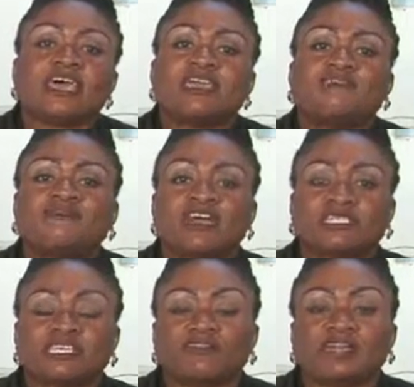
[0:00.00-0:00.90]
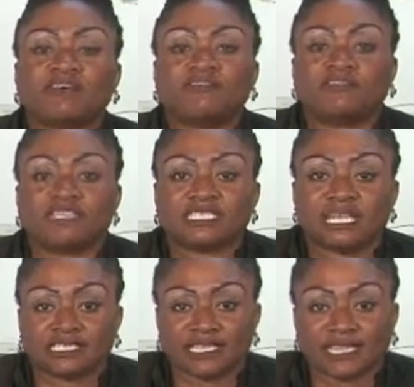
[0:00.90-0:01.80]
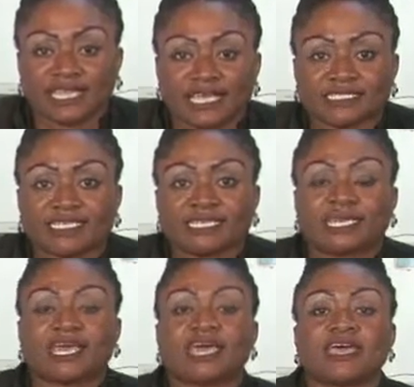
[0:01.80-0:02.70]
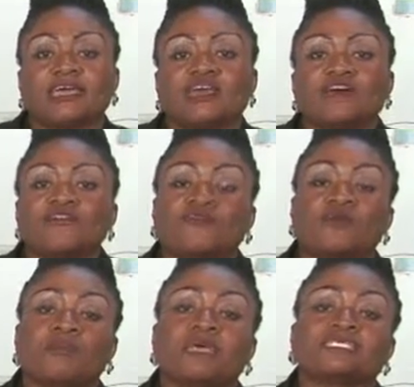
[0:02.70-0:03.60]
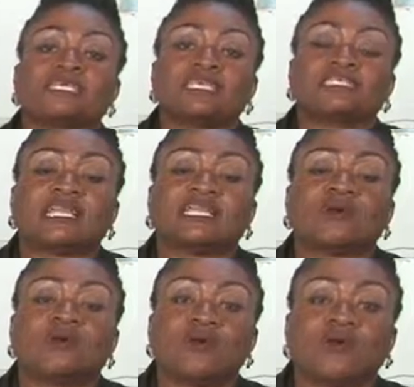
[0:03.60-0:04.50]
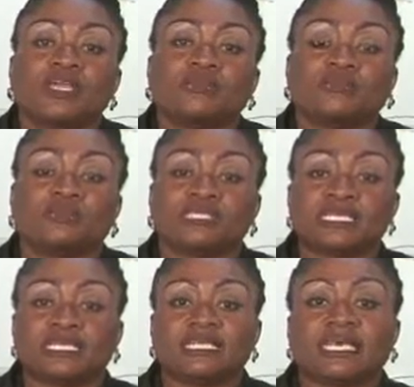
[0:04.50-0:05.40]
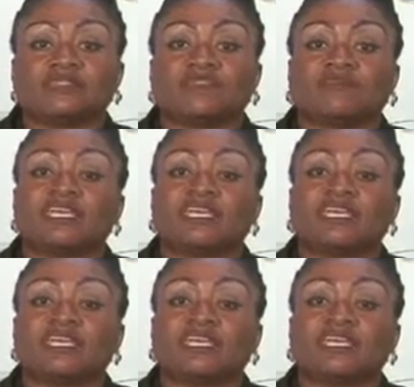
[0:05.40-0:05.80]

effective and efficient nursing care for patients undergoing procedures of the